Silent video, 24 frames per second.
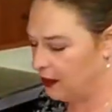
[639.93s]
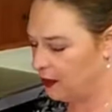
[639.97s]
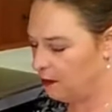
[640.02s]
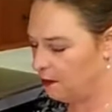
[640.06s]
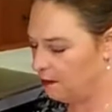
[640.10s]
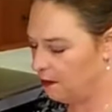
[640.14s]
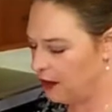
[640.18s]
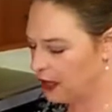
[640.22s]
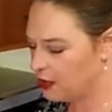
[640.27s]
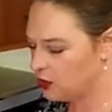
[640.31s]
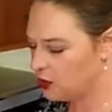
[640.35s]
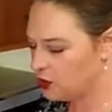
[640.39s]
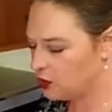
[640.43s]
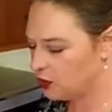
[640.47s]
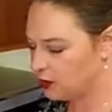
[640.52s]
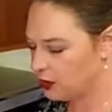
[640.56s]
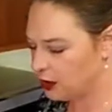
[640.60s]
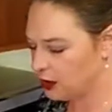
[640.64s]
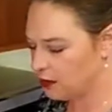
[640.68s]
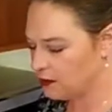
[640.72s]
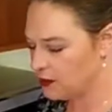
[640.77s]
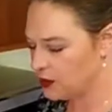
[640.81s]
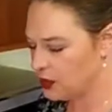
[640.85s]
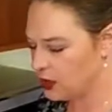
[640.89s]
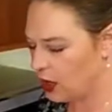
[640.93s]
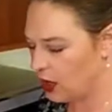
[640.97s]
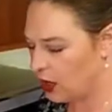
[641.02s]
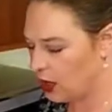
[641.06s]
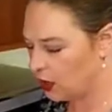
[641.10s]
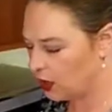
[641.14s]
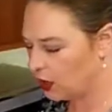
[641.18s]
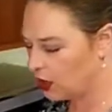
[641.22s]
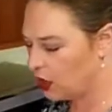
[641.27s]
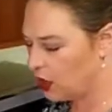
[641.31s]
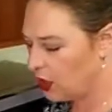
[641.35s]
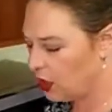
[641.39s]
mushrooms
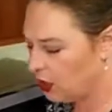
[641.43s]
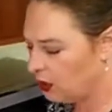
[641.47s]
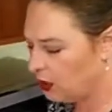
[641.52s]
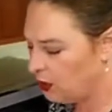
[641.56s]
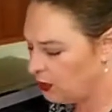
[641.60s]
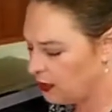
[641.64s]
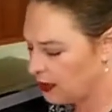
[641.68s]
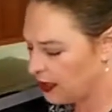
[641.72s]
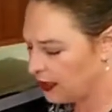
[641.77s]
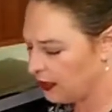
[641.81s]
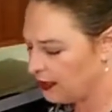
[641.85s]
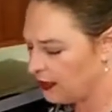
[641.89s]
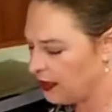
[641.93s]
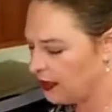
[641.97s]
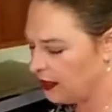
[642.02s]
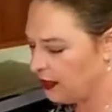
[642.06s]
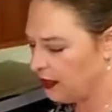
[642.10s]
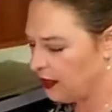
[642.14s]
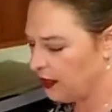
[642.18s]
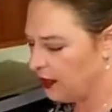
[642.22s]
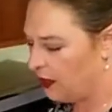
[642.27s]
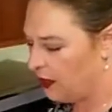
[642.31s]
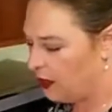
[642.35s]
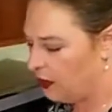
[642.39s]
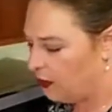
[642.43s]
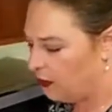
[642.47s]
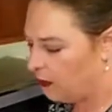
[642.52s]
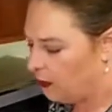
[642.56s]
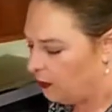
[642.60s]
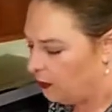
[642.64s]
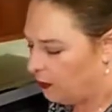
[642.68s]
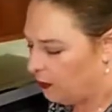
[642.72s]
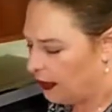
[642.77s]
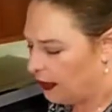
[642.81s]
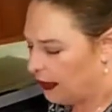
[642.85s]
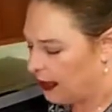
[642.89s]
are coated
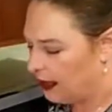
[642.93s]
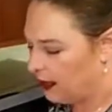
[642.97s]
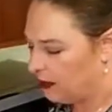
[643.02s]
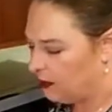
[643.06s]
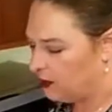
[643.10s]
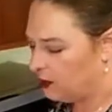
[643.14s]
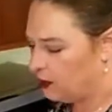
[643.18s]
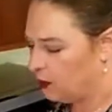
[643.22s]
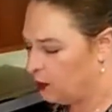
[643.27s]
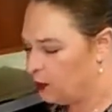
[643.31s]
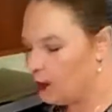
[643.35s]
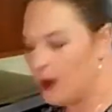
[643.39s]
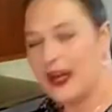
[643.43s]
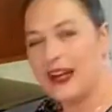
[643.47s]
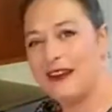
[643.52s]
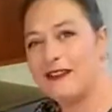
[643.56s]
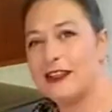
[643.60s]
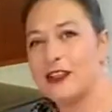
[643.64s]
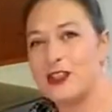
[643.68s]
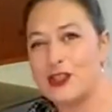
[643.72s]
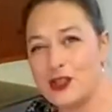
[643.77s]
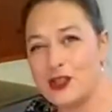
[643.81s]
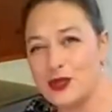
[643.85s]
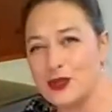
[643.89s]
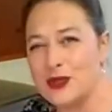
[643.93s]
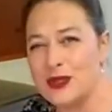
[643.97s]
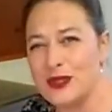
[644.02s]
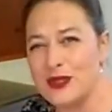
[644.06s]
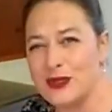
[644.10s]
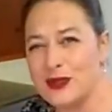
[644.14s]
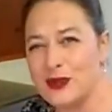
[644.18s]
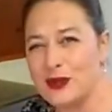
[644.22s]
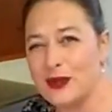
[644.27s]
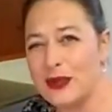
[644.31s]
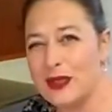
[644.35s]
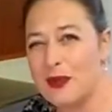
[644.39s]
with whatever
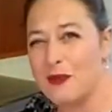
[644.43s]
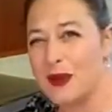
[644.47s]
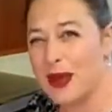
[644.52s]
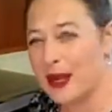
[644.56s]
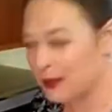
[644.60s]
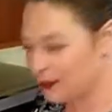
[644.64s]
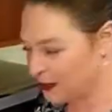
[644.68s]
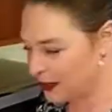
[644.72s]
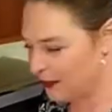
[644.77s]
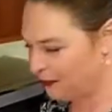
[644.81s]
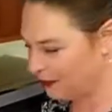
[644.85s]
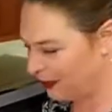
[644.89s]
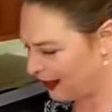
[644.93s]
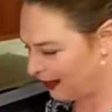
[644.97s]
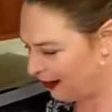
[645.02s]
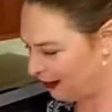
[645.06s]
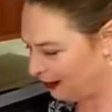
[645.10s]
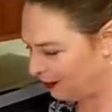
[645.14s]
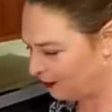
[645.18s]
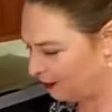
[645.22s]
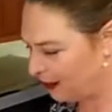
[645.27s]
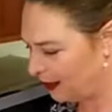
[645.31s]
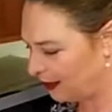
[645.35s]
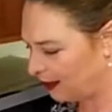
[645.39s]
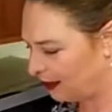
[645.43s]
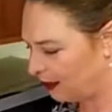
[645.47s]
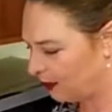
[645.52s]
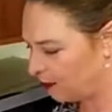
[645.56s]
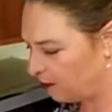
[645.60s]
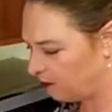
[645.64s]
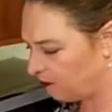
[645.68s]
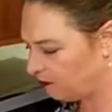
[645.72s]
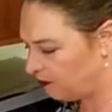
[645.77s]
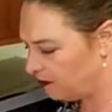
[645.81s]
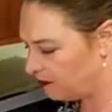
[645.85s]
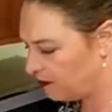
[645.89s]
juices are in the bottom of the pan right now.
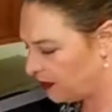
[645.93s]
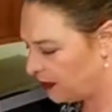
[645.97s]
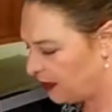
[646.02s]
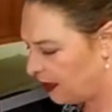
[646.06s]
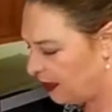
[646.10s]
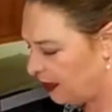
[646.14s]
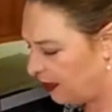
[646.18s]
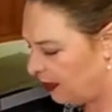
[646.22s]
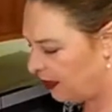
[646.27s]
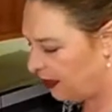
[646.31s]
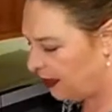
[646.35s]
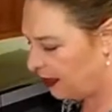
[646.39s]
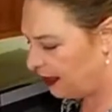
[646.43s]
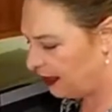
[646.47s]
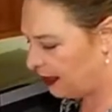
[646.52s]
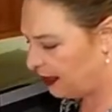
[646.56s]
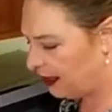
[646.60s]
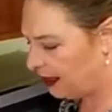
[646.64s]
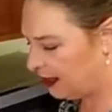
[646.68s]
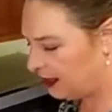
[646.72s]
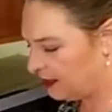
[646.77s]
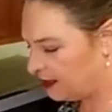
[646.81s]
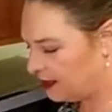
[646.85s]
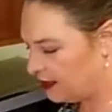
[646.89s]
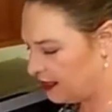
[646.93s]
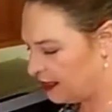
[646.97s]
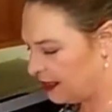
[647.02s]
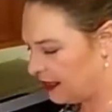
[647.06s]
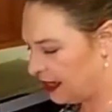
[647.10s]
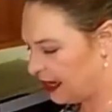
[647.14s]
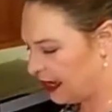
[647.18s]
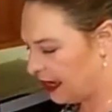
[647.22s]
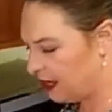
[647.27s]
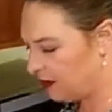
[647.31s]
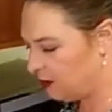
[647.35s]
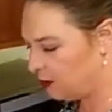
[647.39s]
And
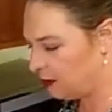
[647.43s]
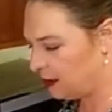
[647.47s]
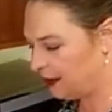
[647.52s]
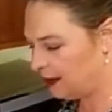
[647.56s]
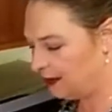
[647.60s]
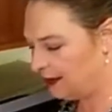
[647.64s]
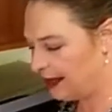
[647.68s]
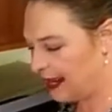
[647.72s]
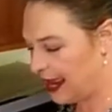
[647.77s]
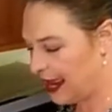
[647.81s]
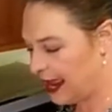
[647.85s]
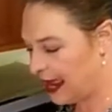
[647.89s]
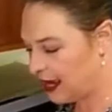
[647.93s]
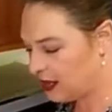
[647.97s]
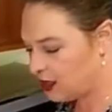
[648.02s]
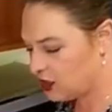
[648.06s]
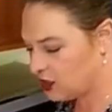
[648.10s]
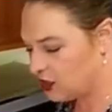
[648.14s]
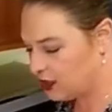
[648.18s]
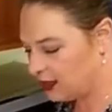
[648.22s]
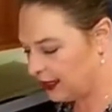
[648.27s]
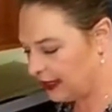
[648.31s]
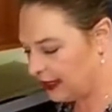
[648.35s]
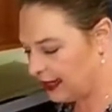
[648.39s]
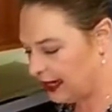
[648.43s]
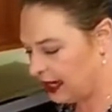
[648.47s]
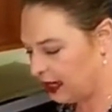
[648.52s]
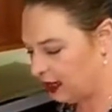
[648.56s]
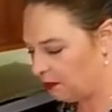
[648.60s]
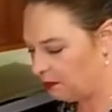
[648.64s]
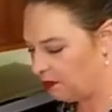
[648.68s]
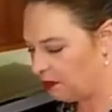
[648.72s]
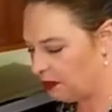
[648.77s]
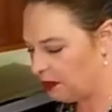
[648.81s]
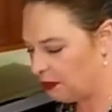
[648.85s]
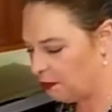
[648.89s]
that will actually
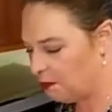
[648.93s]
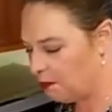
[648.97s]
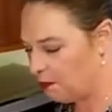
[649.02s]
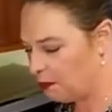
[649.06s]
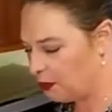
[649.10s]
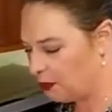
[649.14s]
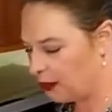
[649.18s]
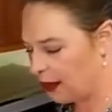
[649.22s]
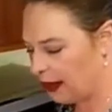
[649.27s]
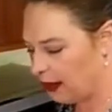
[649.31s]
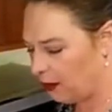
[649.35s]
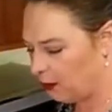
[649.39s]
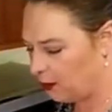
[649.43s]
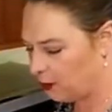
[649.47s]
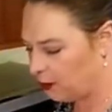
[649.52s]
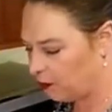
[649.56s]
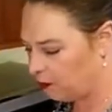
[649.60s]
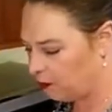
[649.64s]
help them brown.